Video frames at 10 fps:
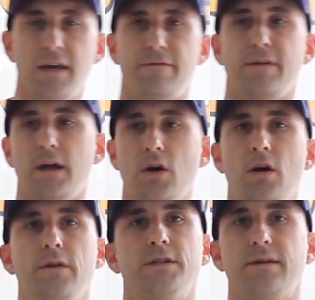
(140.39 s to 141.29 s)
If at
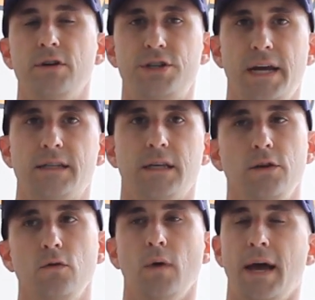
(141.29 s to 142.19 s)
all there's ever a chance
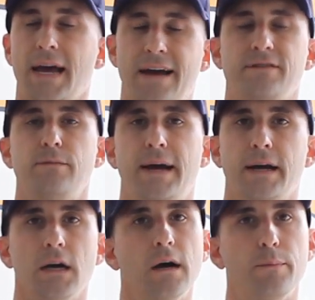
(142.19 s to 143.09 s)
that you have to
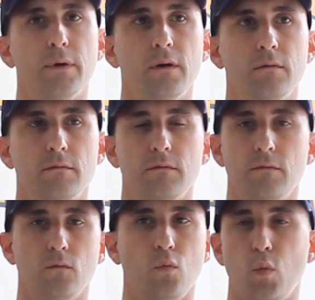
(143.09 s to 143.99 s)
back up,
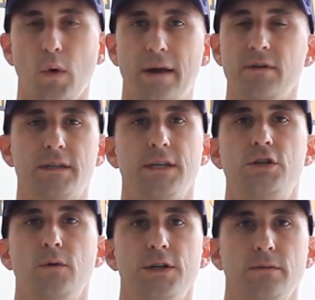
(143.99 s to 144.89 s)
whatever the
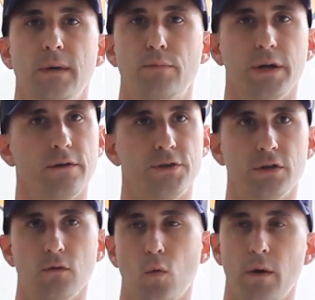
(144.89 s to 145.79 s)
situation may bring you
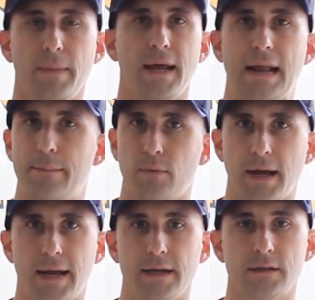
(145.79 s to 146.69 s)
to, one-man
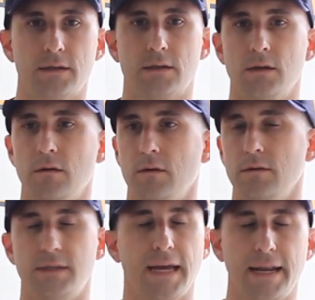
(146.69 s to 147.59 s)
apparatus,
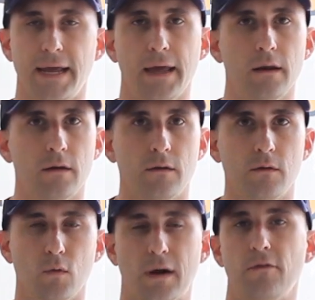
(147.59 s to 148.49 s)
dead
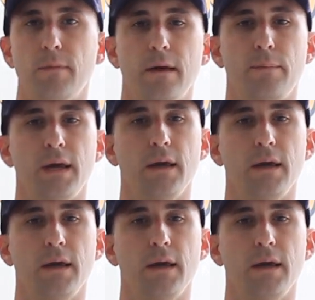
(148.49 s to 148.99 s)
end, whatever it may